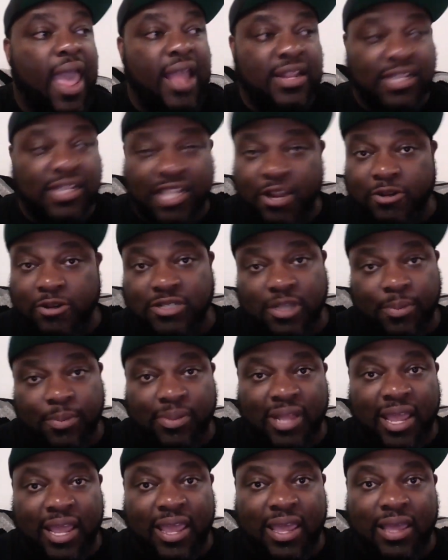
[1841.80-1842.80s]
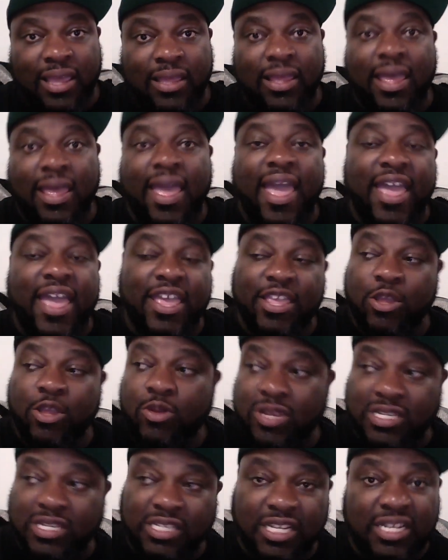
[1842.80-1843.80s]
and the lyrics are playing and
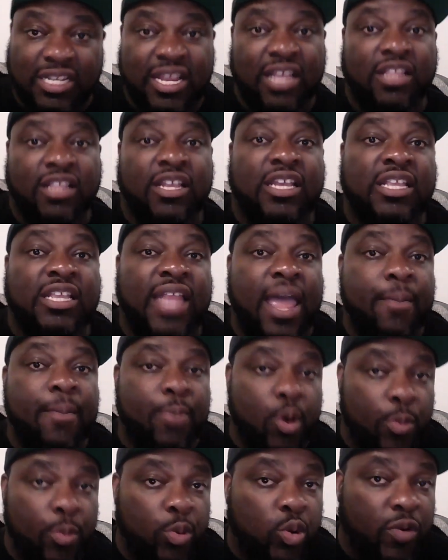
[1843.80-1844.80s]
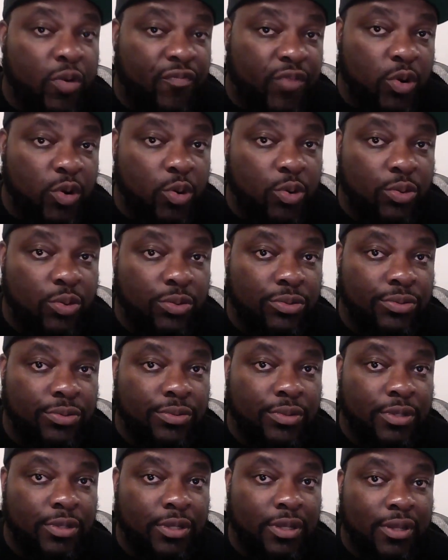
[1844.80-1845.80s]
you just looking there looking like Boo Boo the Fool
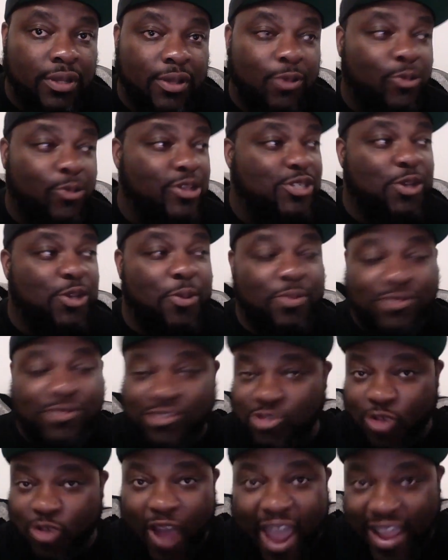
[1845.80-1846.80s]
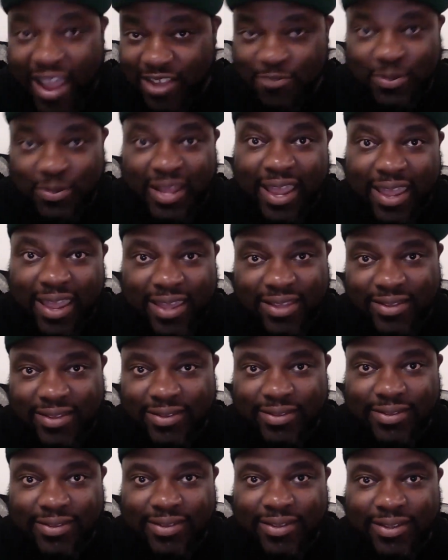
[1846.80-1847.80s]
with your track
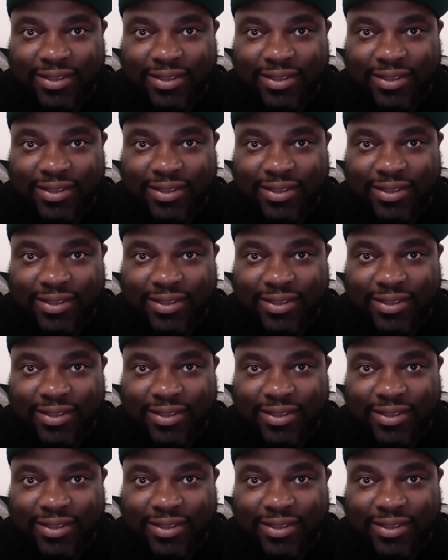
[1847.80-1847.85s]
playing,